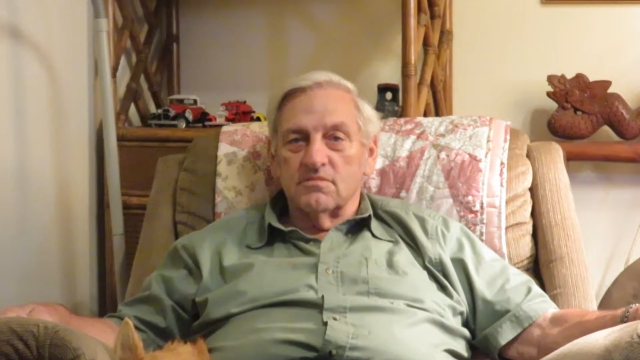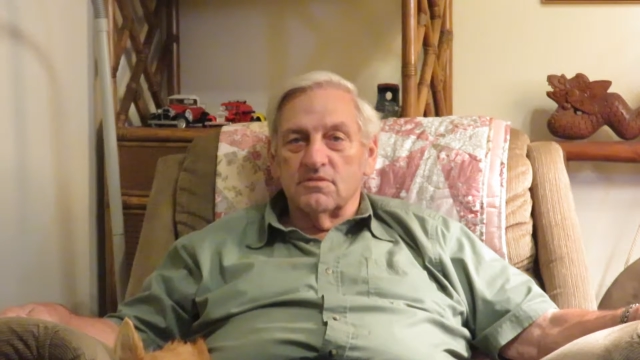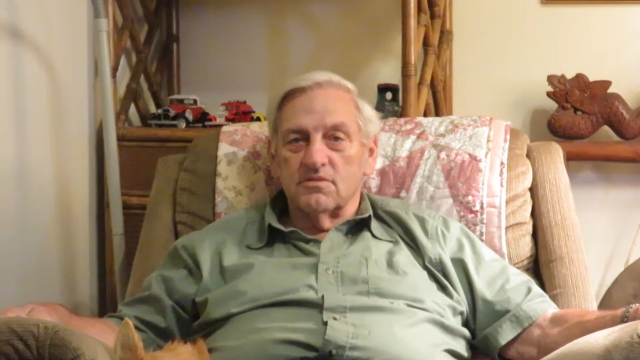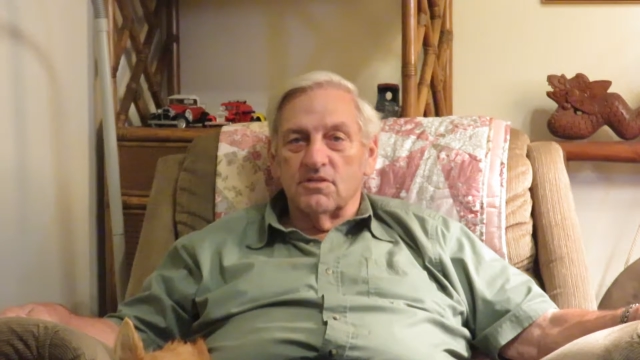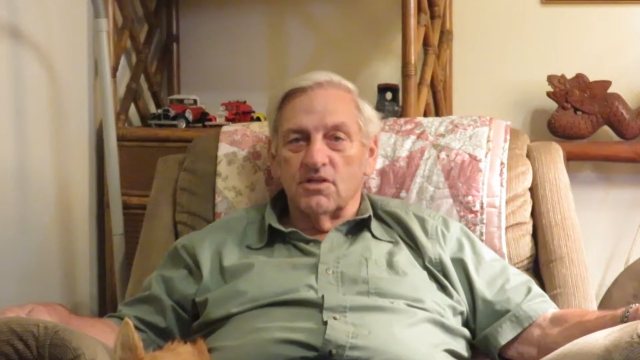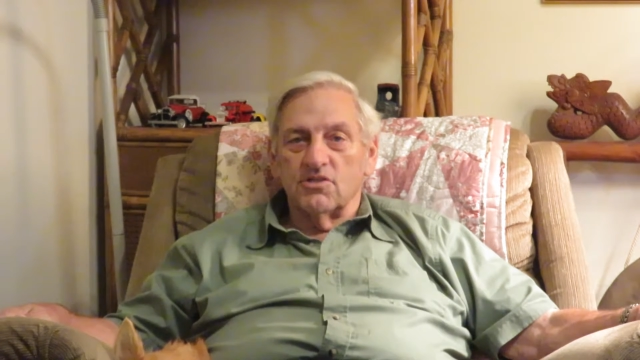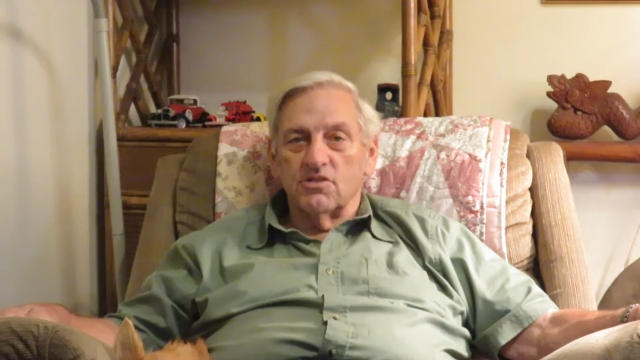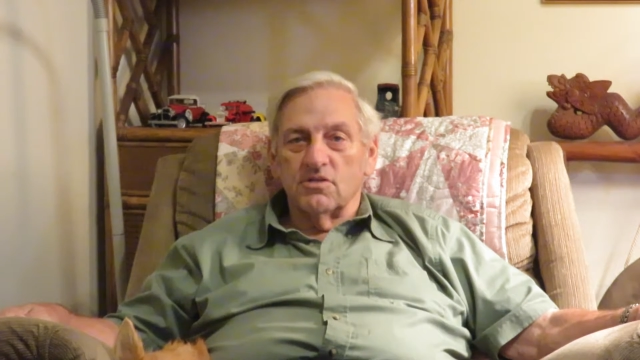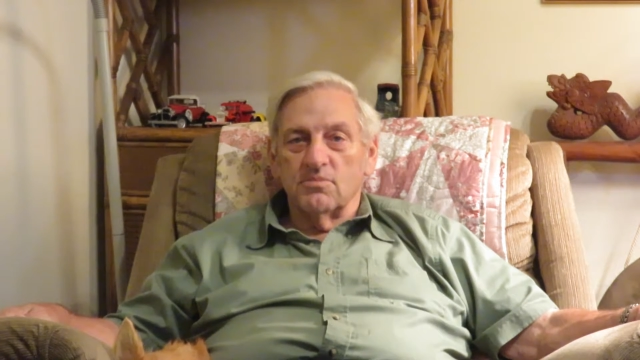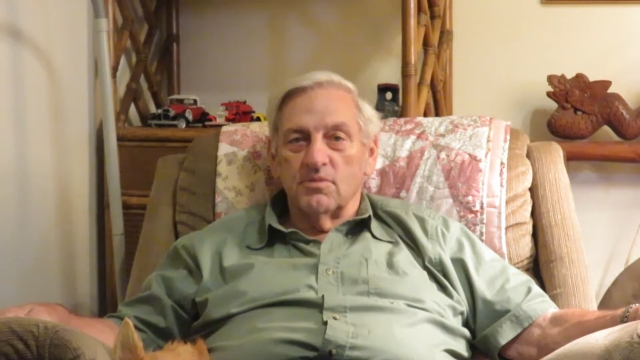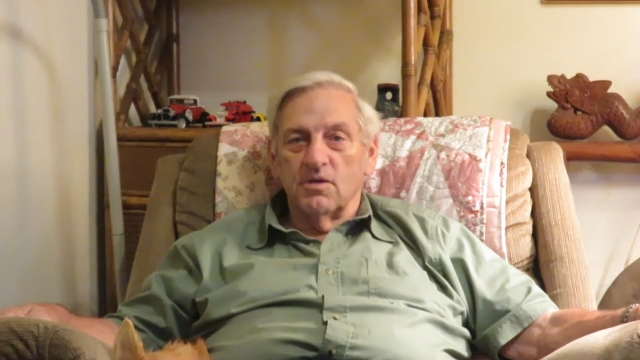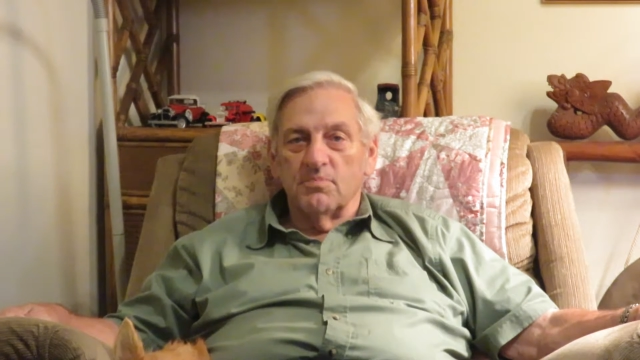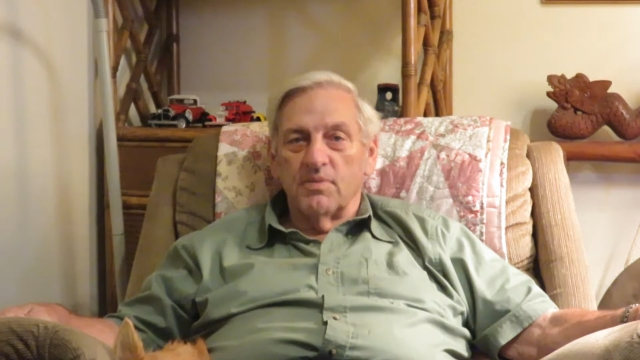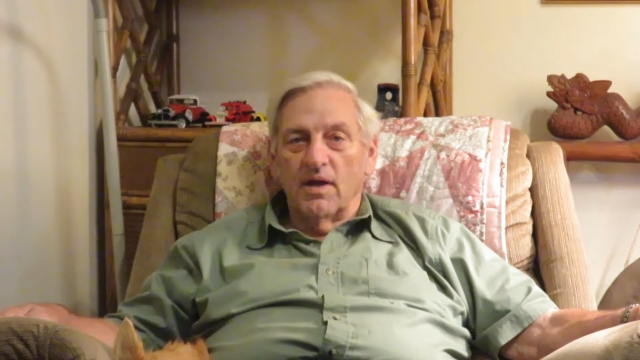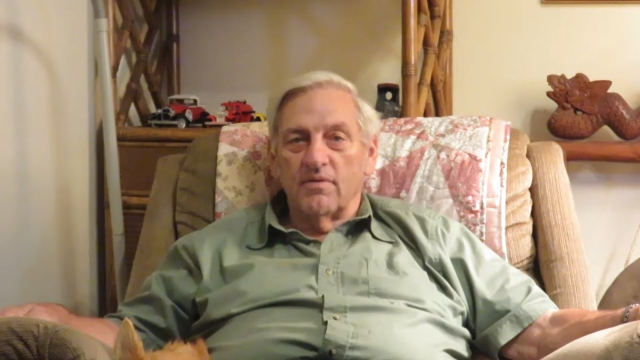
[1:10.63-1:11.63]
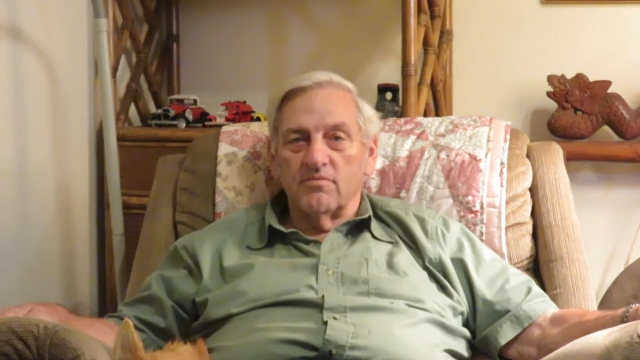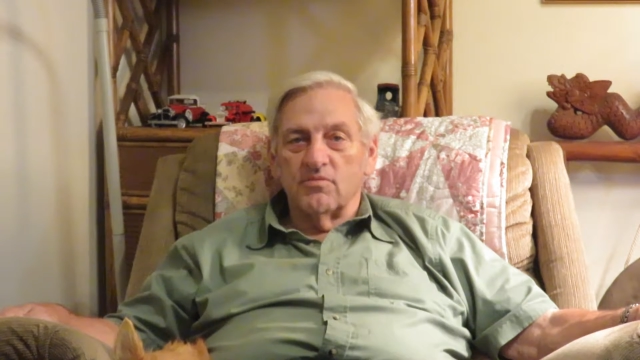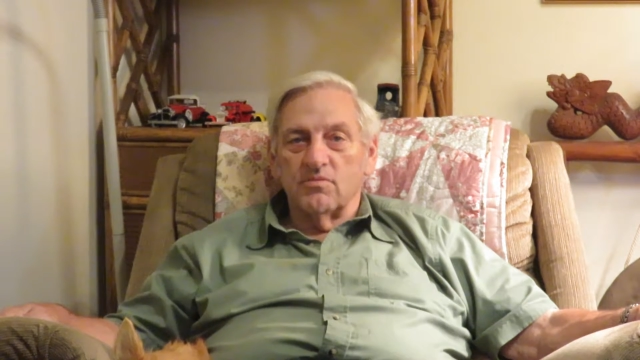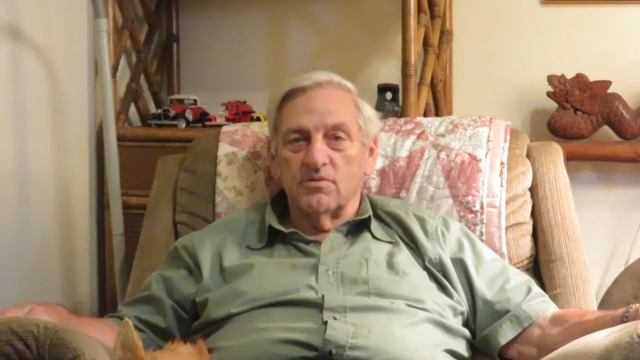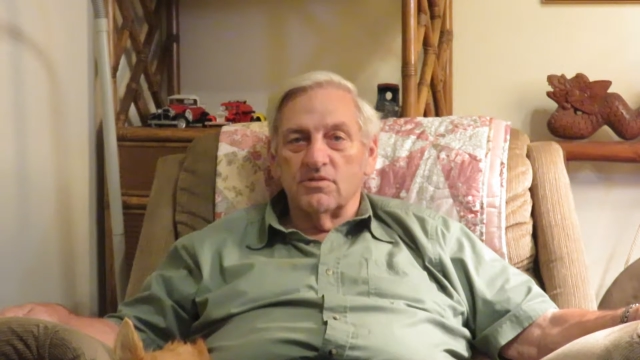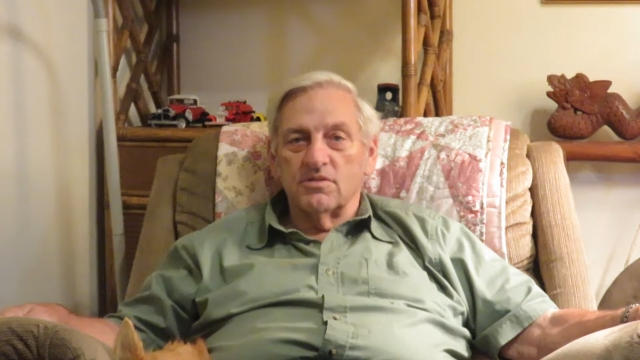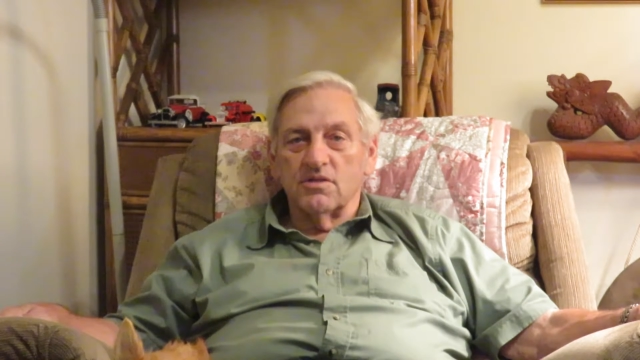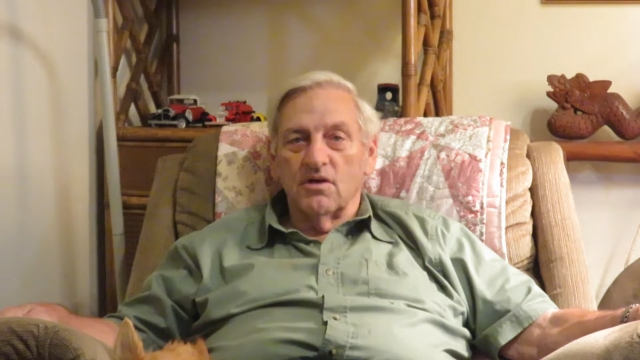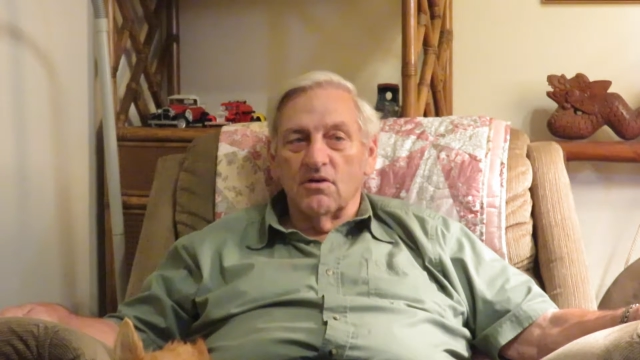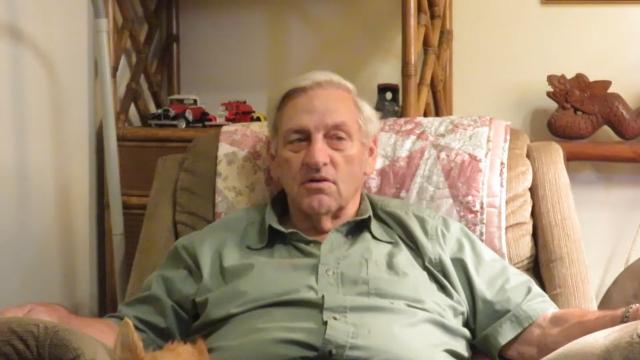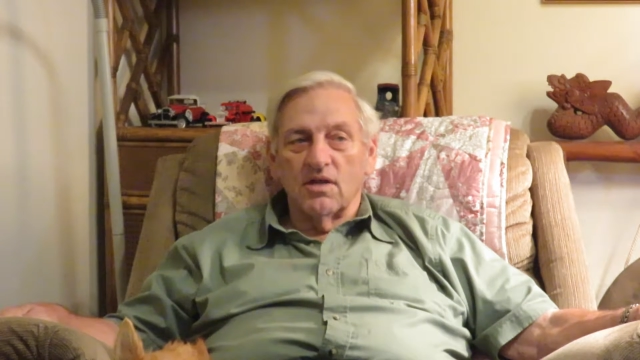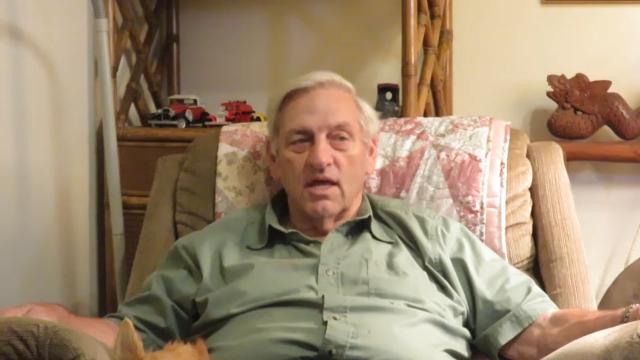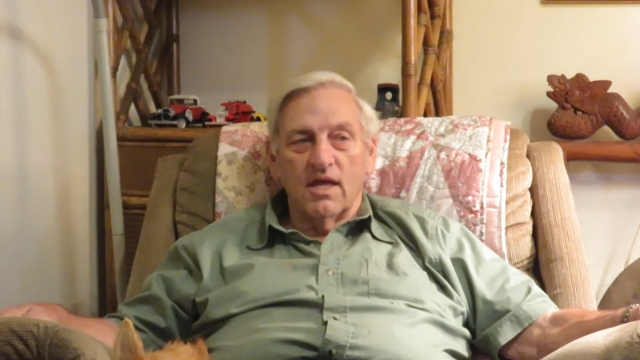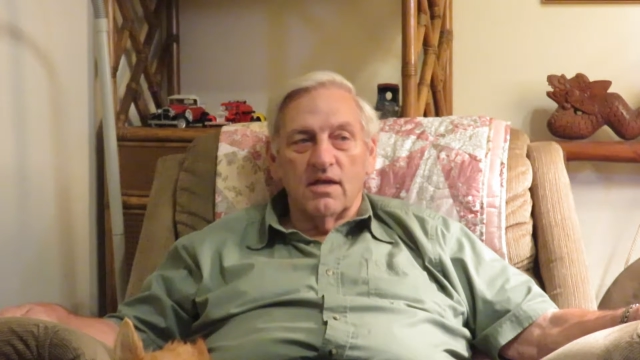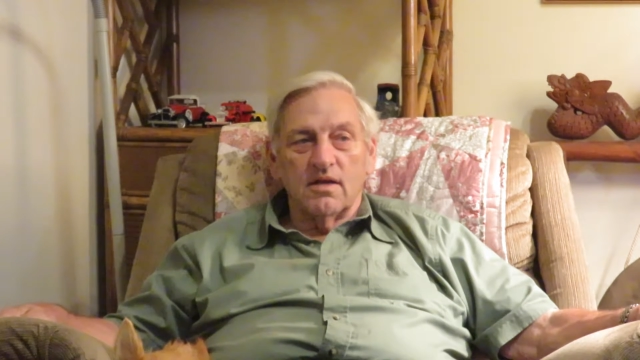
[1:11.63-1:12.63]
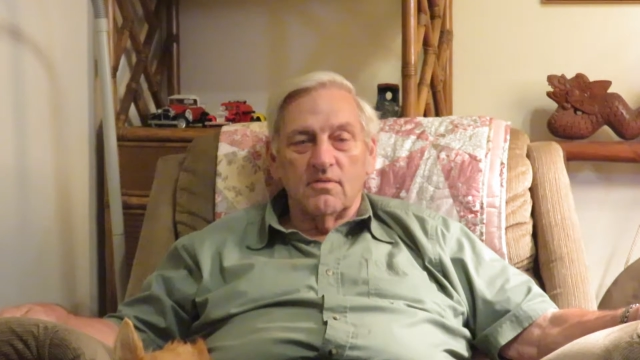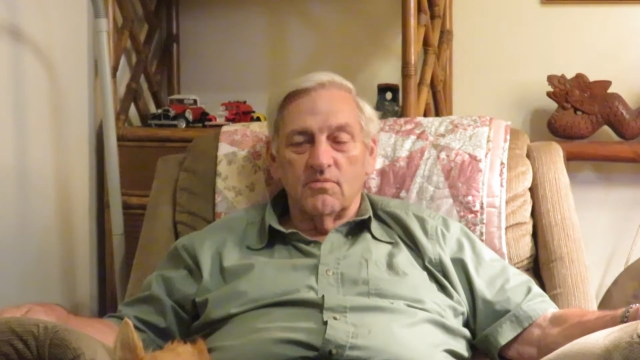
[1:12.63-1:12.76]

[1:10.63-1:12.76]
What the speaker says: stitching them up afterwards and all that.